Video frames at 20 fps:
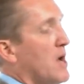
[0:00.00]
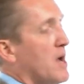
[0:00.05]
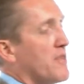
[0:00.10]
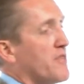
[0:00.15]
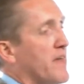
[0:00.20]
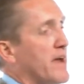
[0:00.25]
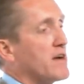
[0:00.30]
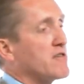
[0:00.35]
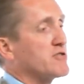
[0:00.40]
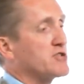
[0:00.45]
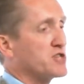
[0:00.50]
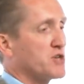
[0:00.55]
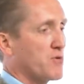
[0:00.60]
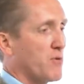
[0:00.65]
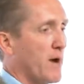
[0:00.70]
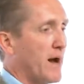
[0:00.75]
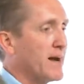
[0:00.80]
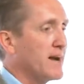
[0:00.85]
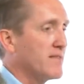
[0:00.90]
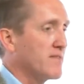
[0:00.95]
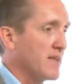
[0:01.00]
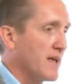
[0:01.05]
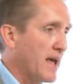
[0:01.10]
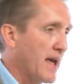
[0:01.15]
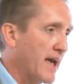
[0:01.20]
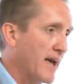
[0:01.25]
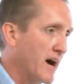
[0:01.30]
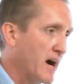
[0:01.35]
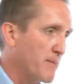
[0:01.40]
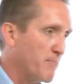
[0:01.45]
They are training the
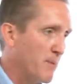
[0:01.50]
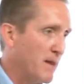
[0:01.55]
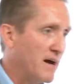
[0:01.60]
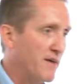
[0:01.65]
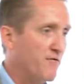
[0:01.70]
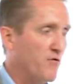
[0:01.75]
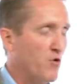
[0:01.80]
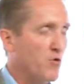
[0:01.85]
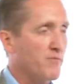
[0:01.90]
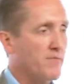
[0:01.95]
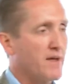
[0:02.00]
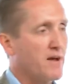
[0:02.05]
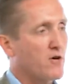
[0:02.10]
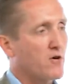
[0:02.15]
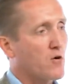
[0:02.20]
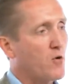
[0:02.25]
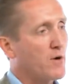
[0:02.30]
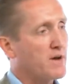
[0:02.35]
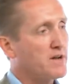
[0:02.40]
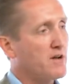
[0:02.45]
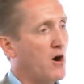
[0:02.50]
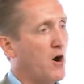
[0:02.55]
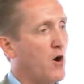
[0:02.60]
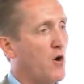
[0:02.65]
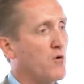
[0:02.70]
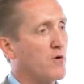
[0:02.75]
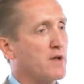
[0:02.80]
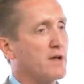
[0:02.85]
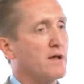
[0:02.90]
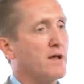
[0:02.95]
AI platform. They are going to
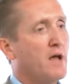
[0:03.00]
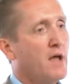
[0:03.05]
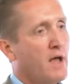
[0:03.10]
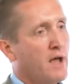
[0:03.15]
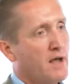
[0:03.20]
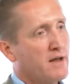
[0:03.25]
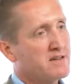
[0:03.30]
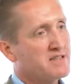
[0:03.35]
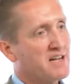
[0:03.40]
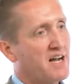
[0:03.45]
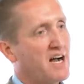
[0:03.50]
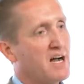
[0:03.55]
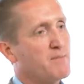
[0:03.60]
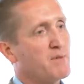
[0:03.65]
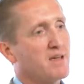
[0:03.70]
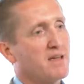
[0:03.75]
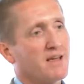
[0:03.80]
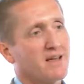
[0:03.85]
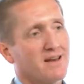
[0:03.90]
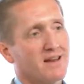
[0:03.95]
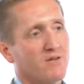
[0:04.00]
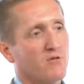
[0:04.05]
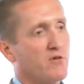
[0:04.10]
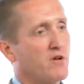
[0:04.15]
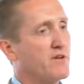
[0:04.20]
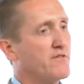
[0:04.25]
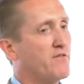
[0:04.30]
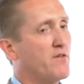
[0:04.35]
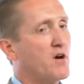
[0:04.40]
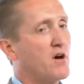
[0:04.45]
hone it. And time again, it
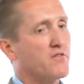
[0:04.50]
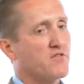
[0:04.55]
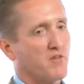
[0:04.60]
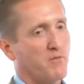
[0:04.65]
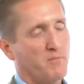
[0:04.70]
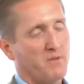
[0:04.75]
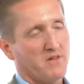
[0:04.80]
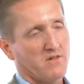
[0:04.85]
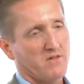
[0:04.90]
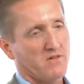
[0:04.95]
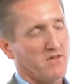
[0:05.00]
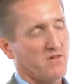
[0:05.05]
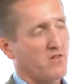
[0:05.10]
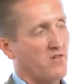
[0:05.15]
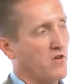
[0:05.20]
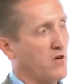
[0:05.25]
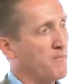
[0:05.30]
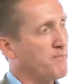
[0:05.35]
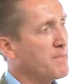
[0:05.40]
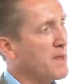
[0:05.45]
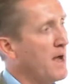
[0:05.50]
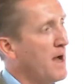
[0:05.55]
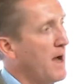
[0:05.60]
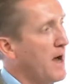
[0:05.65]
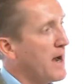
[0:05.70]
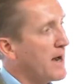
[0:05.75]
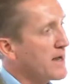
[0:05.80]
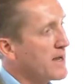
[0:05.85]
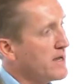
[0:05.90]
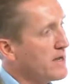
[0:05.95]
evolves the business. So
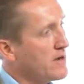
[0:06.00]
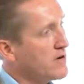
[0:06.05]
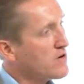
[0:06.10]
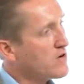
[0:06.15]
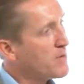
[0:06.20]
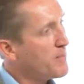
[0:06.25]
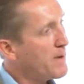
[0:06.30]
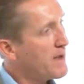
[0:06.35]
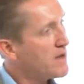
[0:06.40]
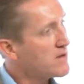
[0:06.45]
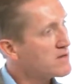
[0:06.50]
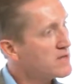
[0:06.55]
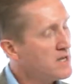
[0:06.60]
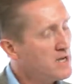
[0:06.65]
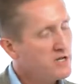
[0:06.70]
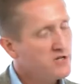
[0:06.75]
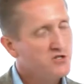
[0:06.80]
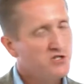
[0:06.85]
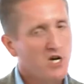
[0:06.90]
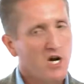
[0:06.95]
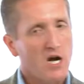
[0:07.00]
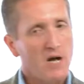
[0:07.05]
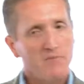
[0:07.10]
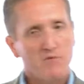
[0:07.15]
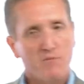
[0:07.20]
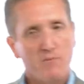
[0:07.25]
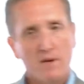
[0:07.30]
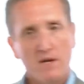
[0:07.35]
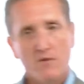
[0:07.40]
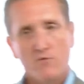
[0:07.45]
I hear about jobs
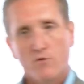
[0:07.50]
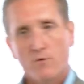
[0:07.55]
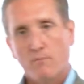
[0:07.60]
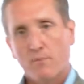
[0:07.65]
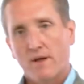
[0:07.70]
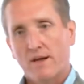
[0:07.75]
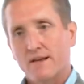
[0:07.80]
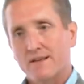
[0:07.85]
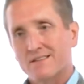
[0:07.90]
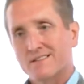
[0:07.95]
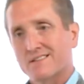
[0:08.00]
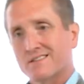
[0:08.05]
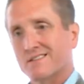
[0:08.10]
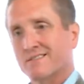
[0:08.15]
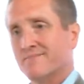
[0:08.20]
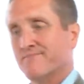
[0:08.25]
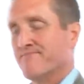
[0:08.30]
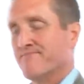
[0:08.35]
being replaced.